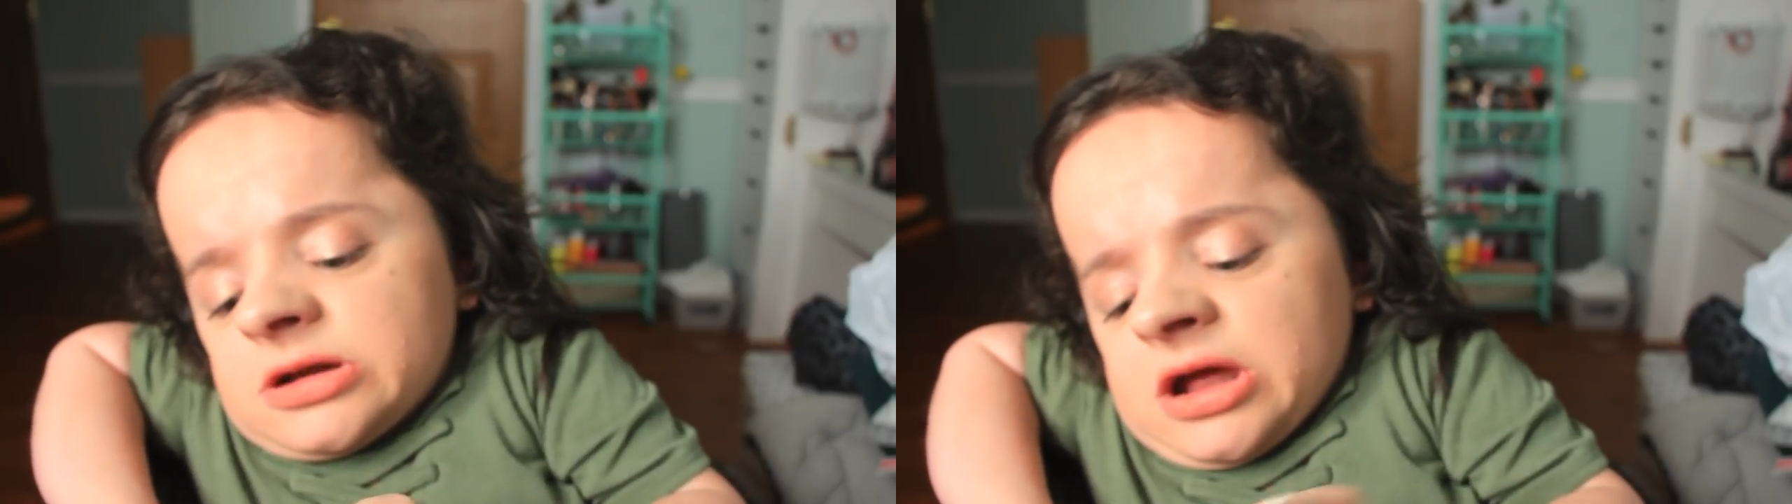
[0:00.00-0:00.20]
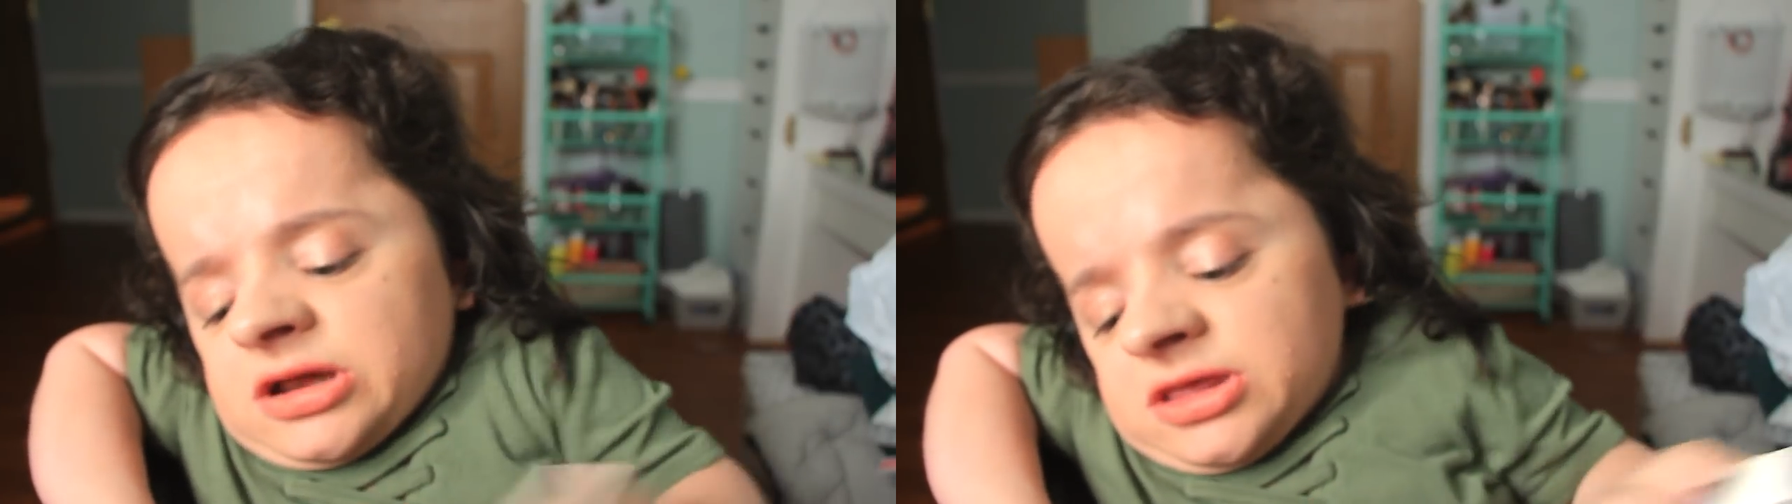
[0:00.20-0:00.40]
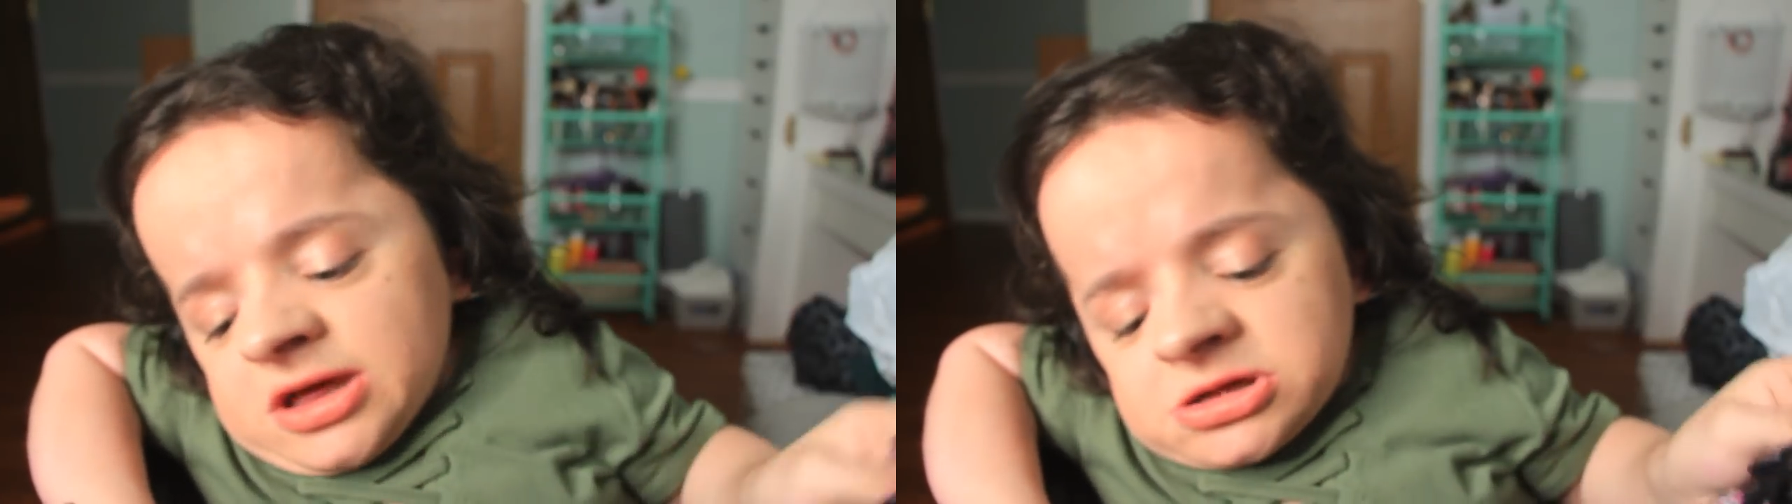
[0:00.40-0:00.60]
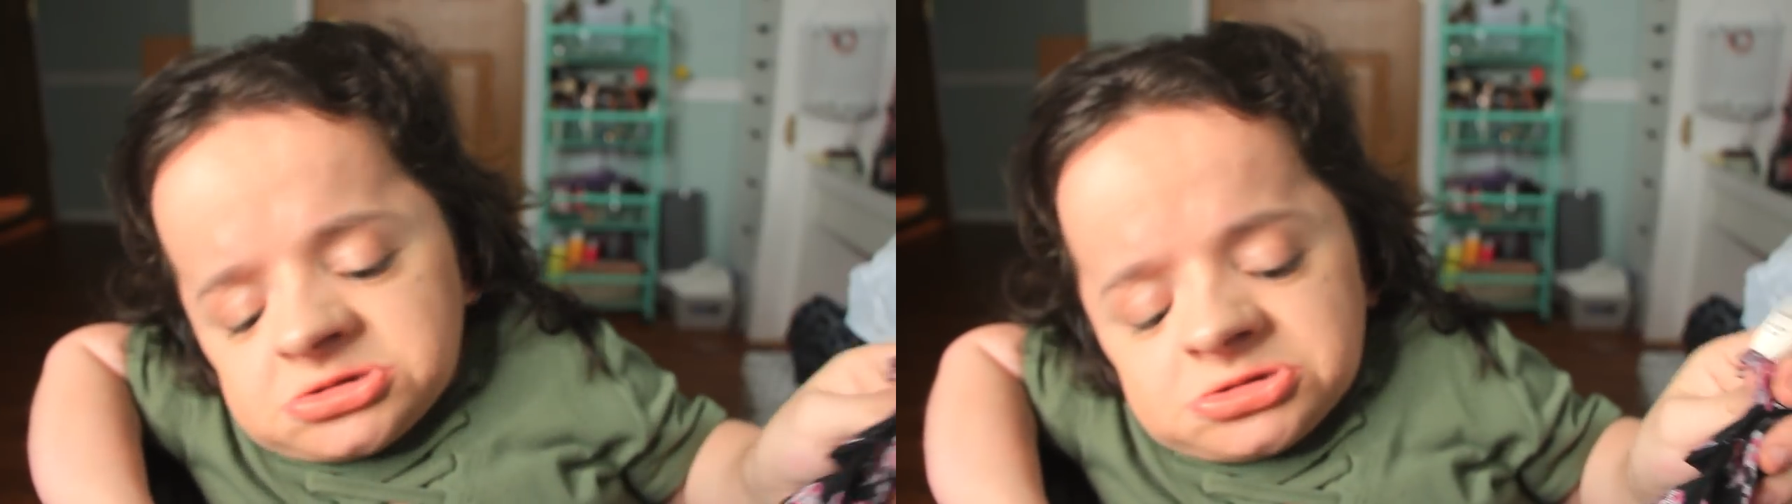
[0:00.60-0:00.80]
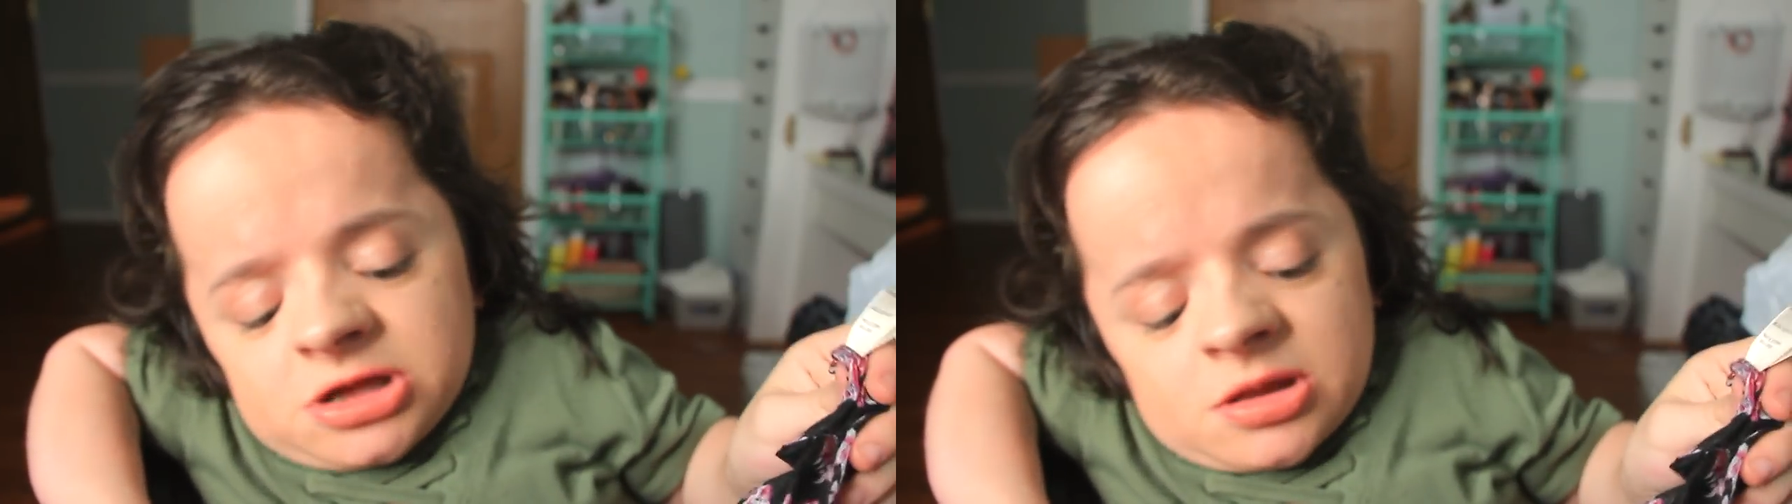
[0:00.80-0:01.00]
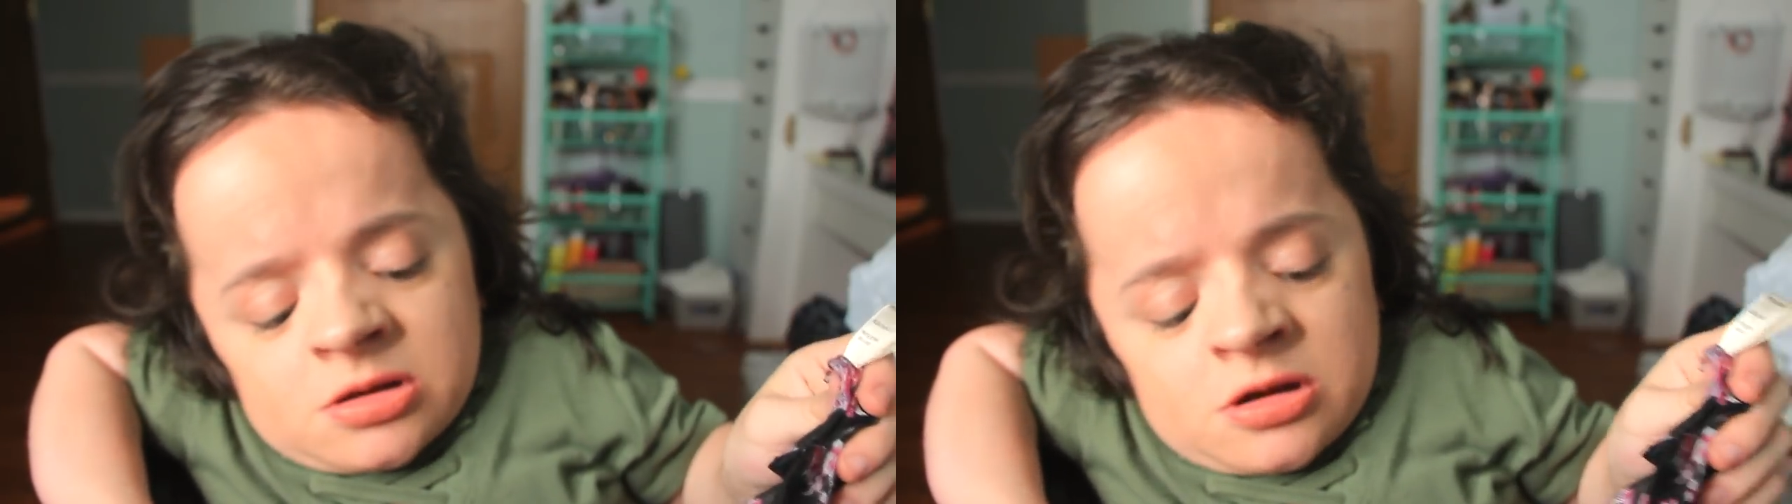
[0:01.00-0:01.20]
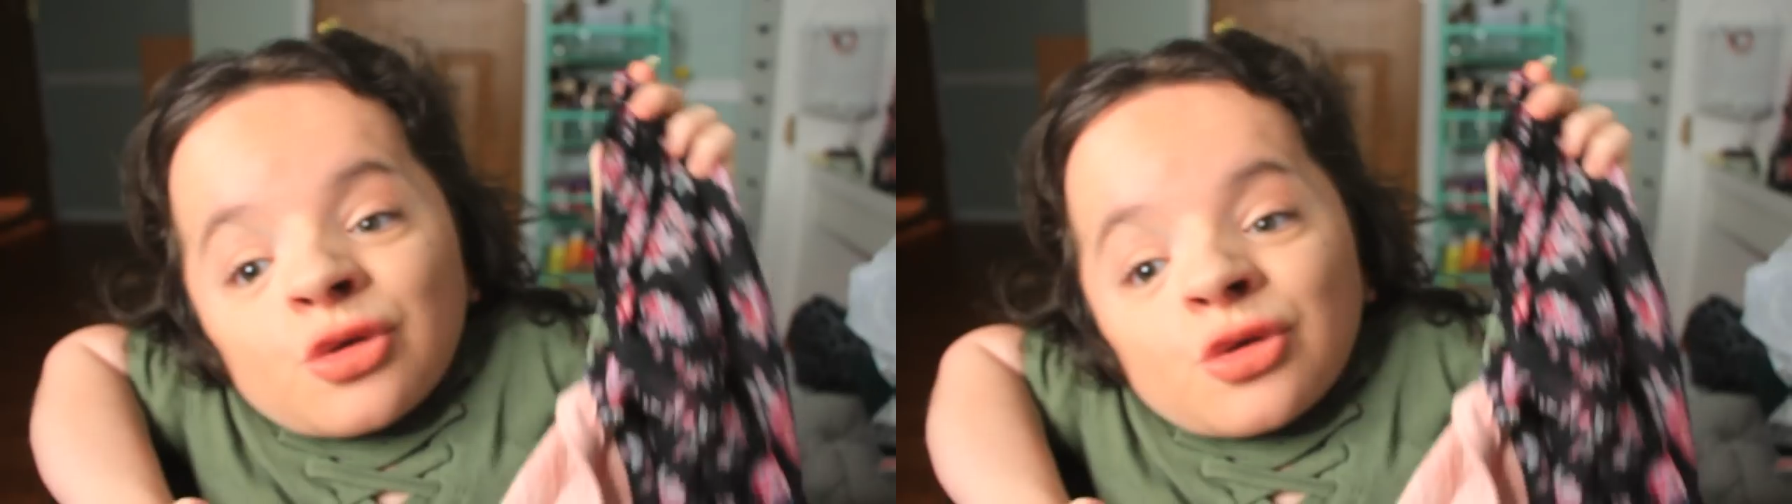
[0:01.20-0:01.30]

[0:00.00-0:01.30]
not attached together